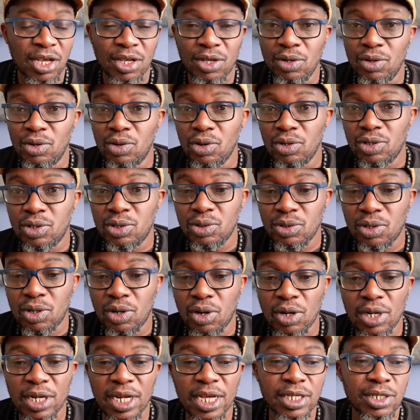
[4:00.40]
you go to
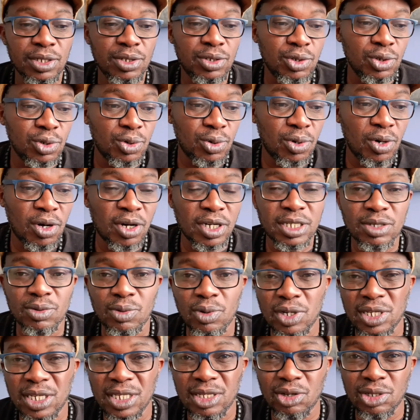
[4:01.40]
college, you do what?
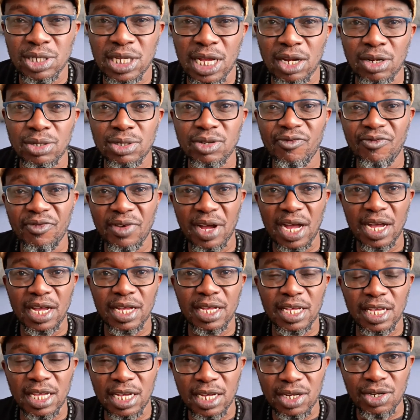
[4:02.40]
There's a lot of
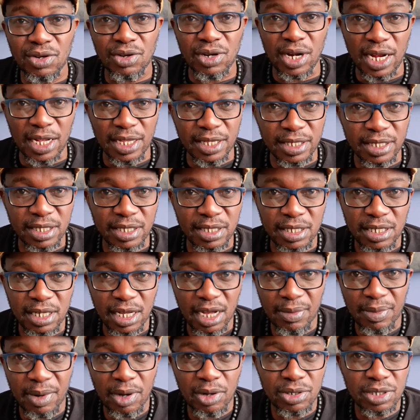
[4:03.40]
ignorance
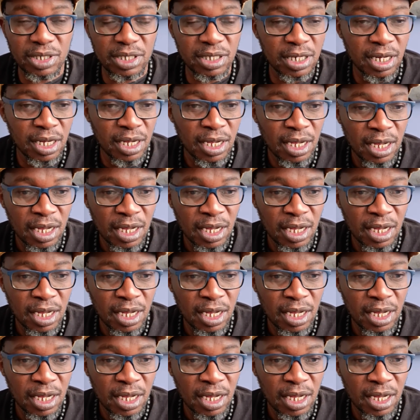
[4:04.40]
about